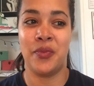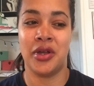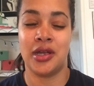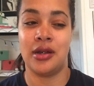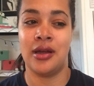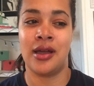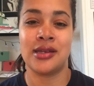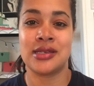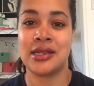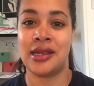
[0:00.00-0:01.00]
but
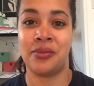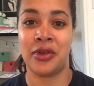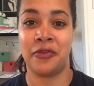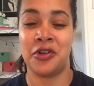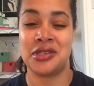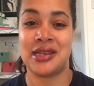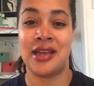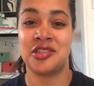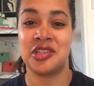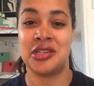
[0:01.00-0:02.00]
honestly my voice
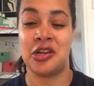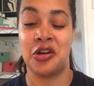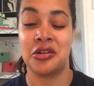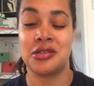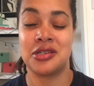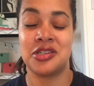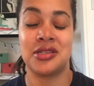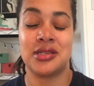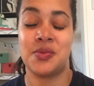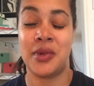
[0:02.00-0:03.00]
actually hurts
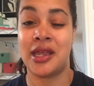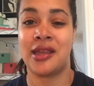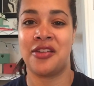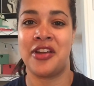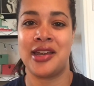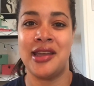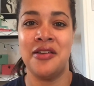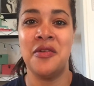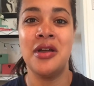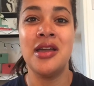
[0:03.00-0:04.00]
just speaking right
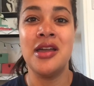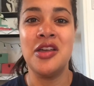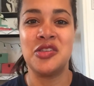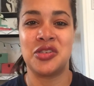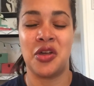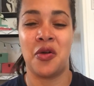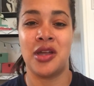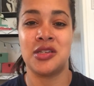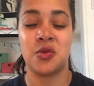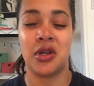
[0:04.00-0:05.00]
now so
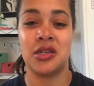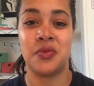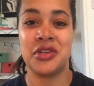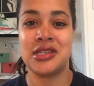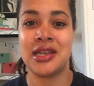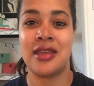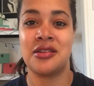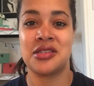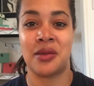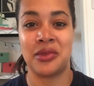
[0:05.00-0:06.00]
I just wanted to put
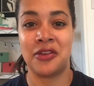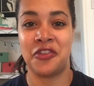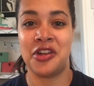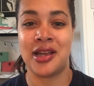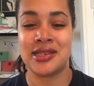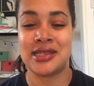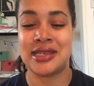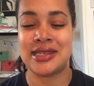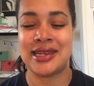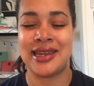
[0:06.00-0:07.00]
together something for you guys
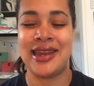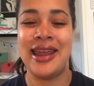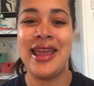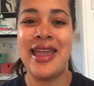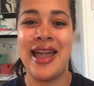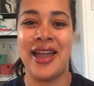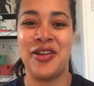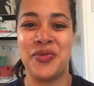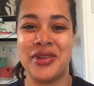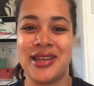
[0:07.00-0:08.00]
to see. I
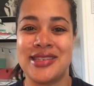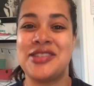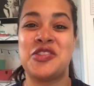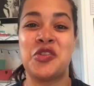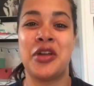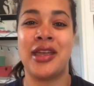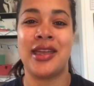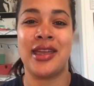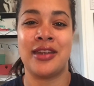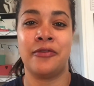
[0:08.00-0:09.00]
hope you guys enjoy
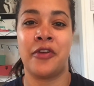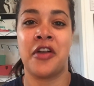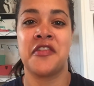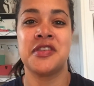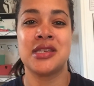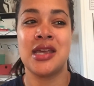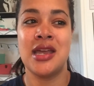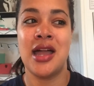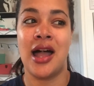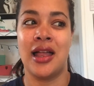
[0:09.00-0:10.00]
it. It involves
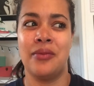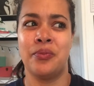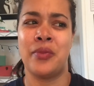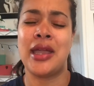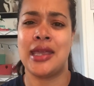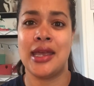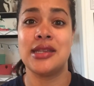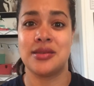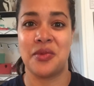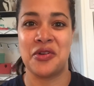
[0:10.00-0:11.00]
my
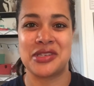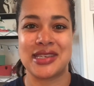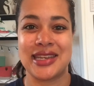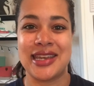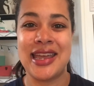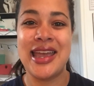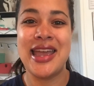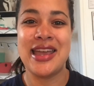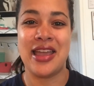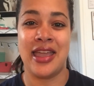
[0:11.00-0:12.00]
kids mostly
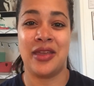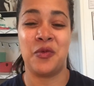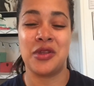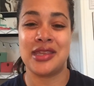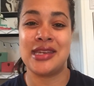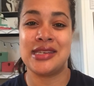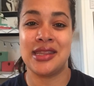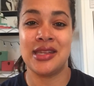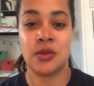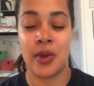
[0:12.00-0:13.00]
and what they
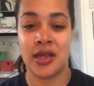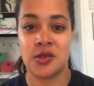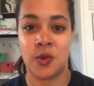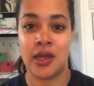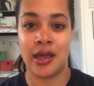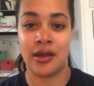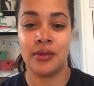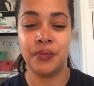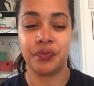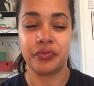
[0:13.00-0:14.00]
did this past
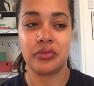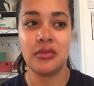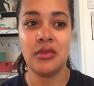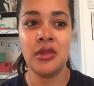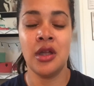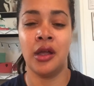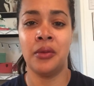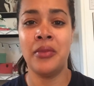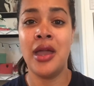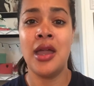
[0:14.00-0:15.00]
weekend.
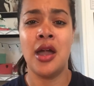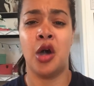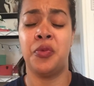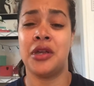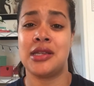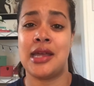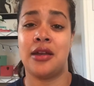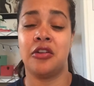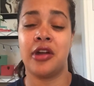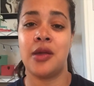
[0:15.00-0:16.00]
Um, I hope you guys had
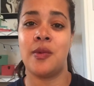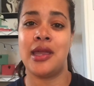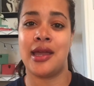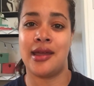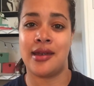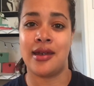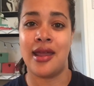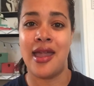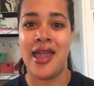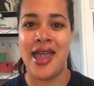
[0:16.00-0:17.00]
a great
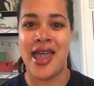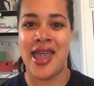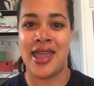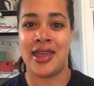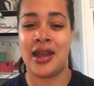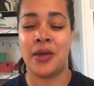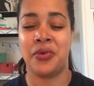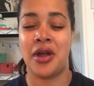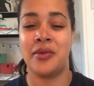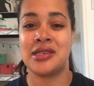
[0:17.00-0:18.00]
weekend. And I
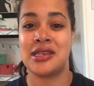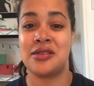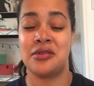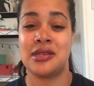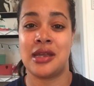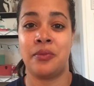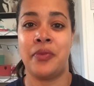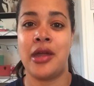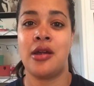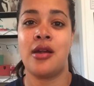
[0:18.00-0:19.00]
promise as soon as I'm
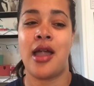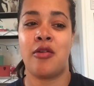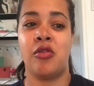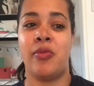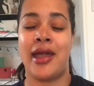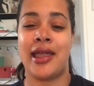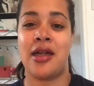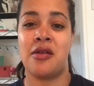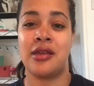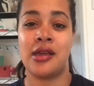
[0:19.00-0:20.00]
better, I will bang
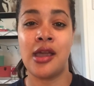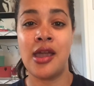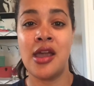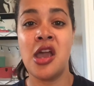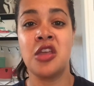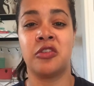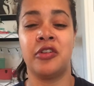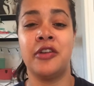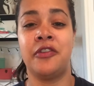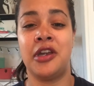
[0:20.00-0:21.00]
out like
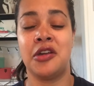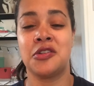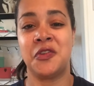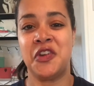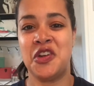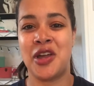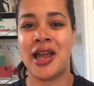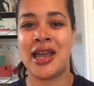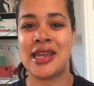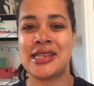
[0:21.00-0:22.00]
three videos for you
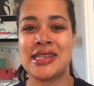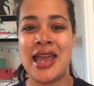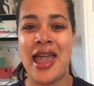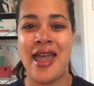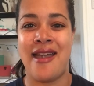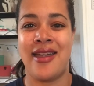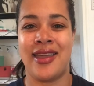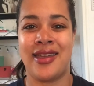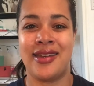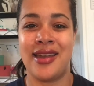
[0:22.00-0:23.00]
guys.
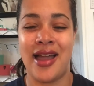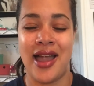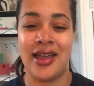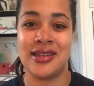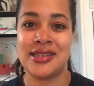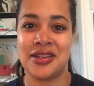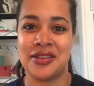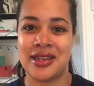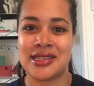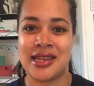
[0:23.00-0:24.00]
And until
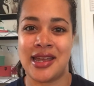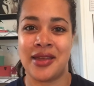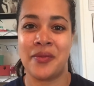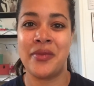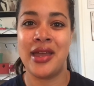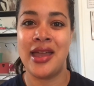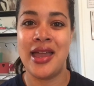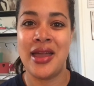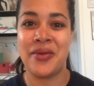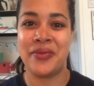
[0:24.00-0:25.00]
next time,
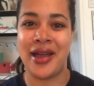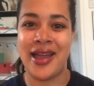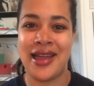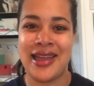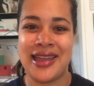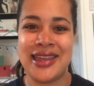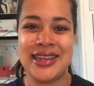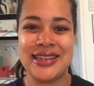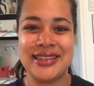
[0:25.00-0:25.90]
bye.